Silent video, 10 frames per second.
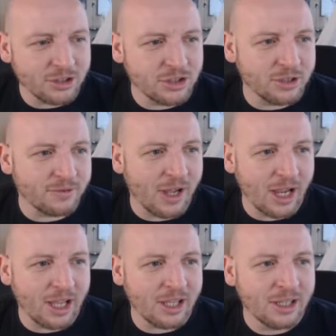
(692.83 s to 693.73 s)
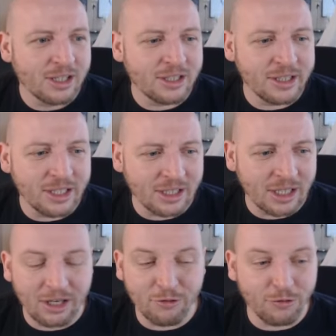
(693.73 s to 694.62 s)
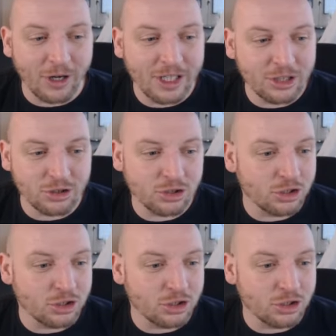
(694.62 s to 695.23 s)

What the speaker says: Stavanger 0. And Fanny just